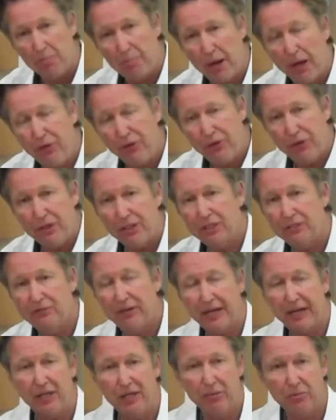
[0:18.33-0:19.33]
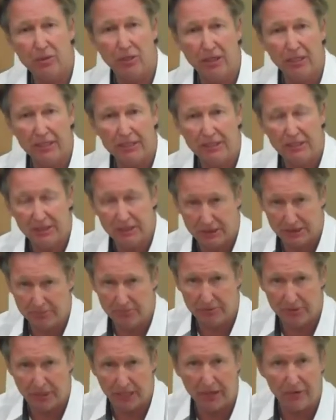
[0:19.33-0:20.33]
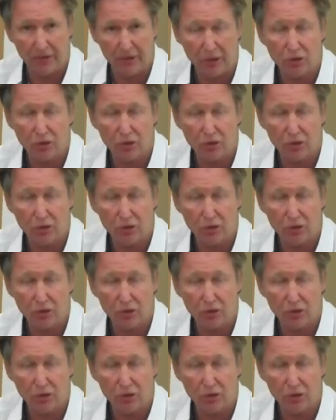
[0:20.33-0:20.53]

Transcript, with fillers: Both these vacuum cleaning systems are